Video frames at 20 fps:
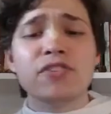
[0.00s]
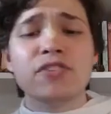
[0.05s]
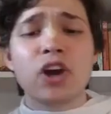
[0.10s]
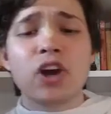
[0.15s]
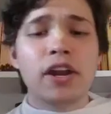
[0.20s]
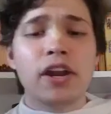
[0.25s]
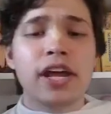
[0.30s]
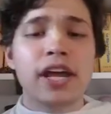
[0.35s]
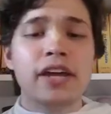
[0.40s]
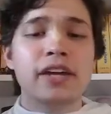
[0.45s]
of
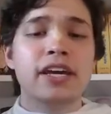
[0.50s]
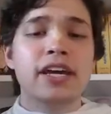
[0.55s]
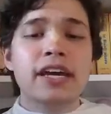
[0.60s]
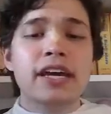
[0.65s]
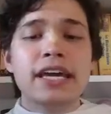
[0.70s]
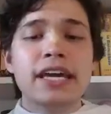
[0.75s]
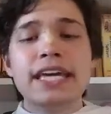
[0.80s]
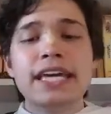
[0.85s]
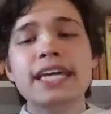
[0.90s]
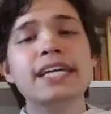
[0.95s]
Godhead,
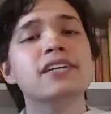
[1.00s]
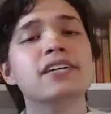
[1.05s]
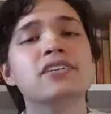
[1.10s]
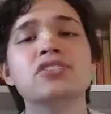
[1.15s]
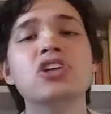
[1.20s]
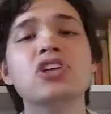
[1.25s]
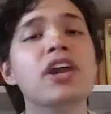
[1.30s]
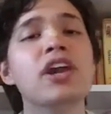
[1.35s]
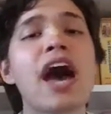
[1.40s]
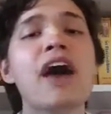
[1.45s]
he
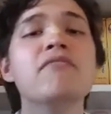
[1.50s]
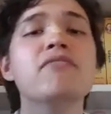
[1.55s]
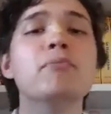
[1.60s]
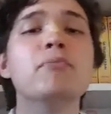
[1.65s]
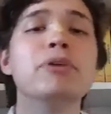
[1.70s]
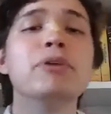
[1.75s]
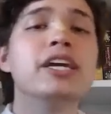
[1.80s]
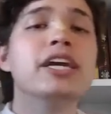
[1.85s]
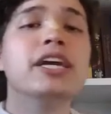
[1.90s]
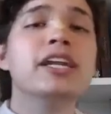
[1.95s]
does not have a
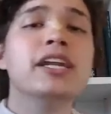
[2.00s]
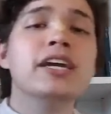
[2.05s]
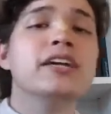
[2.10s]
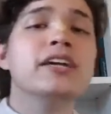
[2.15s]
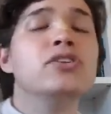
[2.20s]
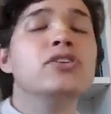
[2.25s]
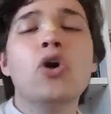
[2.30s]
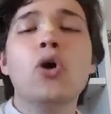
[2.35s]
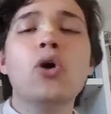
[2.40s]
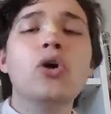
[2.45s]

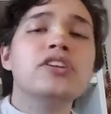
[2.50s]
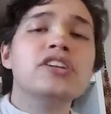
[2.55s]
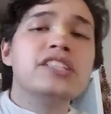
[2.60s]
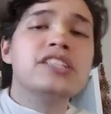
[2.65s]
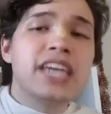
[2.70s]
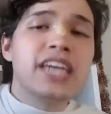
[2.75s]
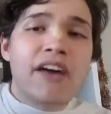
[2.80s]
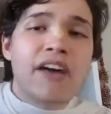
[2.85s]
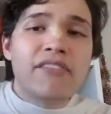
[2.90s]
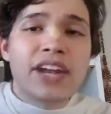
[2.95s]
beginning, nor
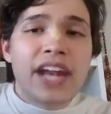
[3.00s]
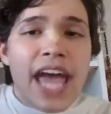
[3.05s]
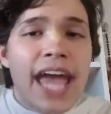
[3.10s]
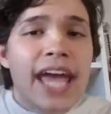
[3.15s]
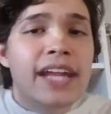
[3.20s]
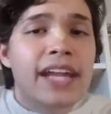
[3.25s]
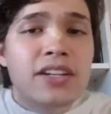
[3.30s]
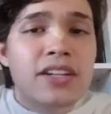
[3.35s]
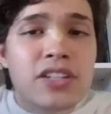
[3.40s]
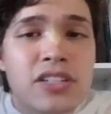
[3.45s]
does he have an
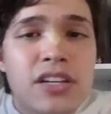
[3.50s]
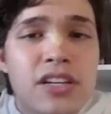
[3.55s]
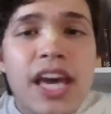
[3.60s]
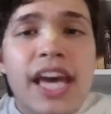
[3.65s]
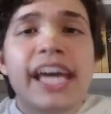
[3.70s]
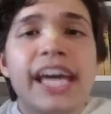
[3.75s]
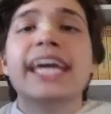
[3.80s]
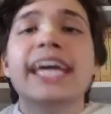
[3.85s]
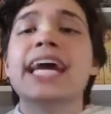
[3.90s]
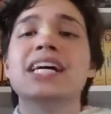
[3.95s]
end.
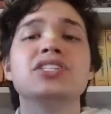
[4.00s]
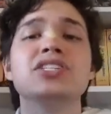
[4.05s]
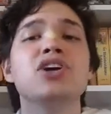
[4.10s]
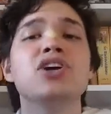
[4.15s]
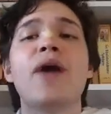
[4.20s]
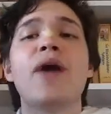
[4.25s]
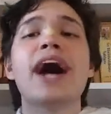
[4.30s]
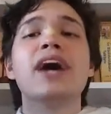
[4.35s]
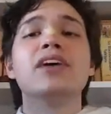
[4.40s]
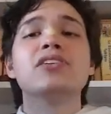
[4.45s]
He has
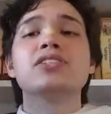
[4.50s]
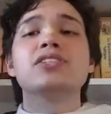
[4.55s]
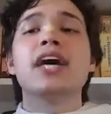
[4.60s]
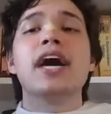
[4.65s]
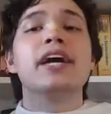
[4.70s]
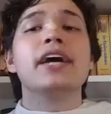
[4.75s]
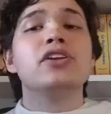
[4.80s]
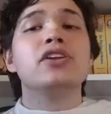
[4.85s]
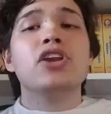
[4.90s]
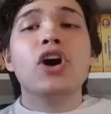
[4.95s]
no
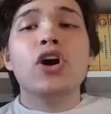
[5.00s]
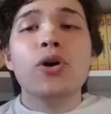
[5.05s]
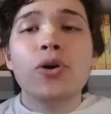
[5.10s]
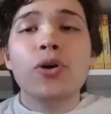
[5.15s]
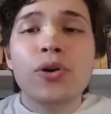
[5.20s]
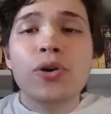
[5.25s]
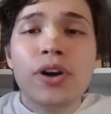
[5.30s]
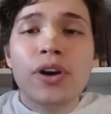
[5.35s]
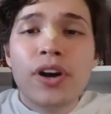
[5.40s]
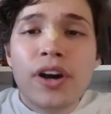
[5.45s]
outside,
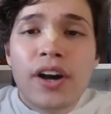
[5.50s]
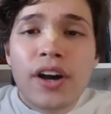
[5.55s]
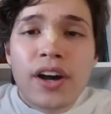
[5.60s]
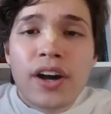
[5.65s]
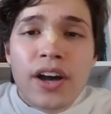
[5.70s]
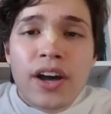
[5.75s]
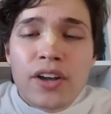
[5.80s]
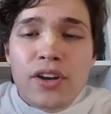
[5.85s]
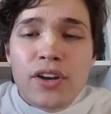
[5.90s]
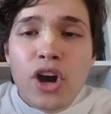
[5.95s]
no
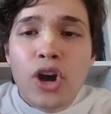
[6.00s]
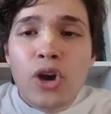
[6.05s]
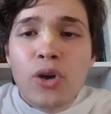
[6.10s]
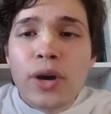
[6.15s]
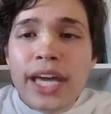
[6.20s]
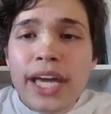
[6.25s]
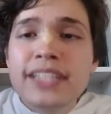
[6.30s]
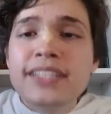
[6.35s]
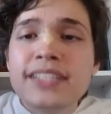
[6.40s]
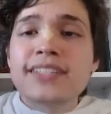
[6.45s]

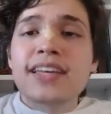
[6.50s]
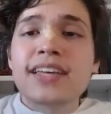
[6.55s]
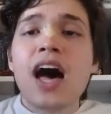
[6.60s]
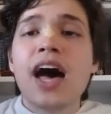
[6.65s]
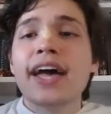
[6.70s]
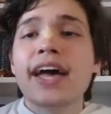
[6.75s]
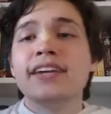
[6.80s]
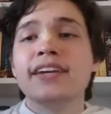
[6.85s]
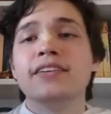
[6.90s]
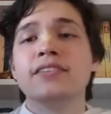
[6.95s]

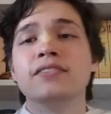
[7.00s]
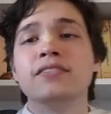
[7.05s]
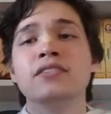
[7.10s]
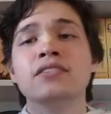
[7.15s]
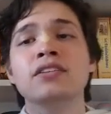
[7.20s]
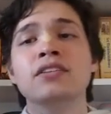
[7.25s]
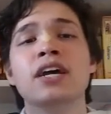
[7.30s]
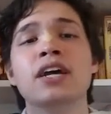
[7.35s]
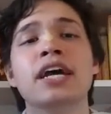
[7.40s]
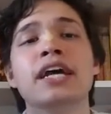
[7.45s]
inside.
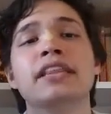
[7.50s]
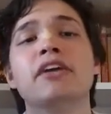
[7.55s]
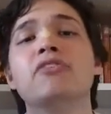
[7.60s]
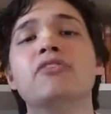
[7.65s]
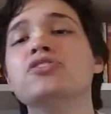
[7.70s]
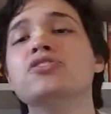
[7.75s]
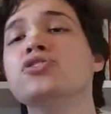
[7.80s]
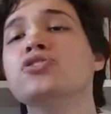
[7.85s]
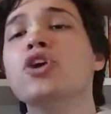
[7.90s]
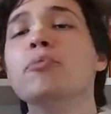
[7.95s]

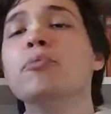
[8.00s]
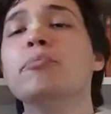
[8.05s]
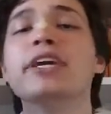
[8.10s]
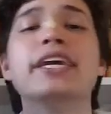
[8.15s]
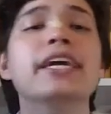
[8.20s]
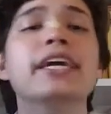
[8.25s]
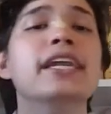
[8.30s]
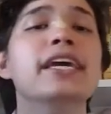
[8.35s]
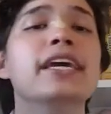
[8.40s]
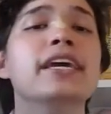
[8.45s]
There is no
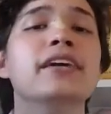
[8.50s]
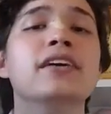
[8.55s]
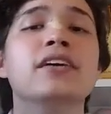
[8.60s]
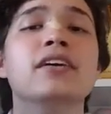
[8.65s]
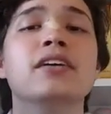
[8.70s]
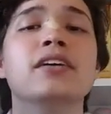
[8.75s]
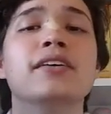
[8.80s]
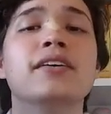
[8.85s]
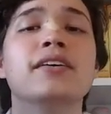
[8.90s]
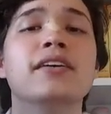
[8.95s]

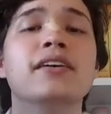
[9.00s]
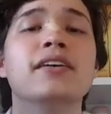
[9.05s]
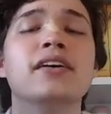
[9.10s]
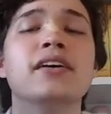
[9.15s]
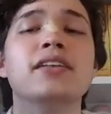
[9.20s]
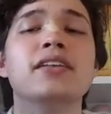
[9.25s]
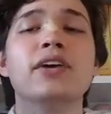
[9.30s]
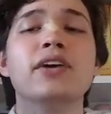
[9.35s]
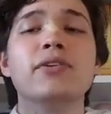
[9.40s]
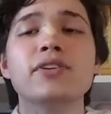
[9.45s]
beginning,
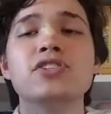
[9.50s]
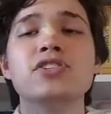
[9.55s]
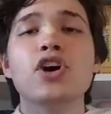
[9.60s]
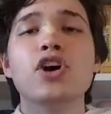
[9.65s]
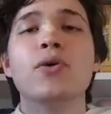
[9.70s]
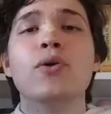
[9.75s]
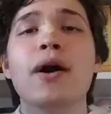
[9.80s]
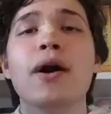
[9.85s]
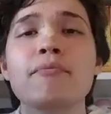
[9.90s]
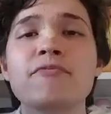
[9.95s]
there is
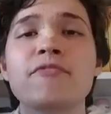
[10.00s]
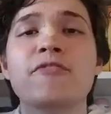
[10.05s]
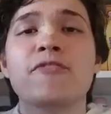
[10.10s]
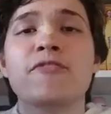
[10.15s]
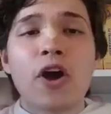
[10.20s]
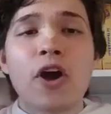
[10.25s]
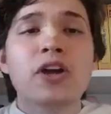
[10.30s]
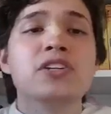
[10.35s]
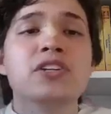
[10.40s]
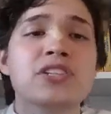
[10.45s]
no
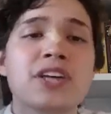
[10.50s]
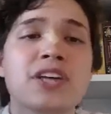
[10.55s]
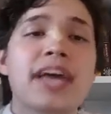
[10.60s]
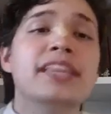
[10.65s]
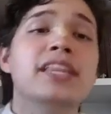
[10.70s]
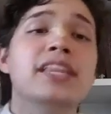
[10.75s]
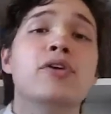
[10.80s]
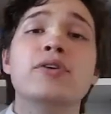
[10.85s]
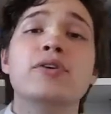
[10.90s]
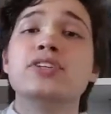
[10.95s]
front,
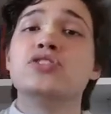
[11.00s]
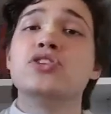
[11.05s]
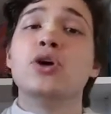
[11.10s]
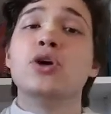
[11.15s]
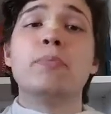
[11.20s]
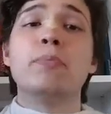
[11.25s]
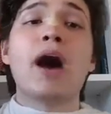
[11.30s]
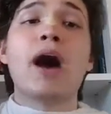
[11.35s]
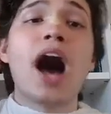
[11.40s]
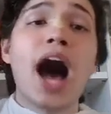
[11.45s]
and there is
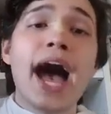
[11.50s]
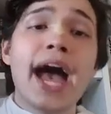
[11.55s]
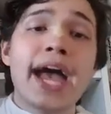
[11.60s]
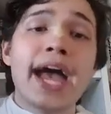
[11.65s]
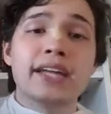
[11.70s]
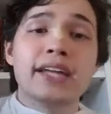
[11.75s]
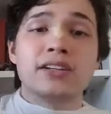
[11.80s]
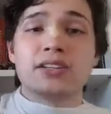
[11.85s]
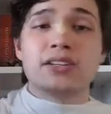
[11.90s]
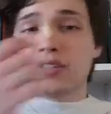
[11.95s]
no
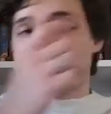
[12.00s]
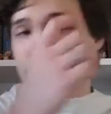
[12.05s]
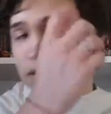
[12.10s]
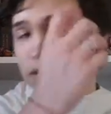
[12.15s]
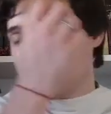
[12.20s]
behind.